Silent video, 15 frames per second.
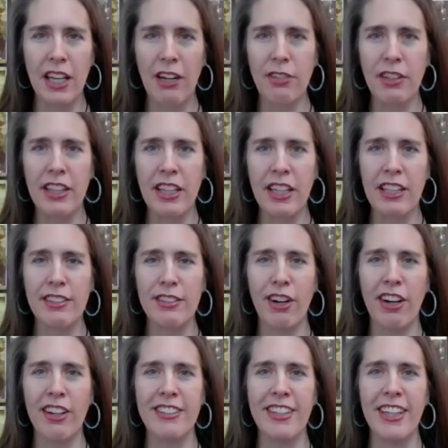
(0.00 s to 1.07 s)
everything has
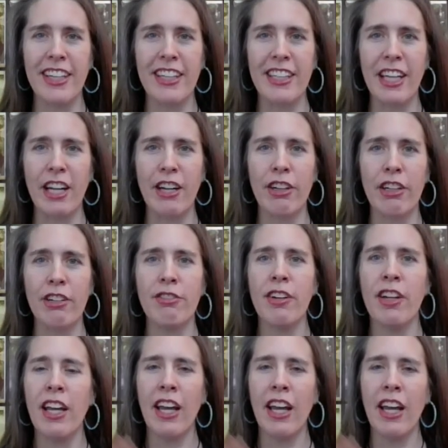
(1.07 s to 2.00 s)
gotten taken care of,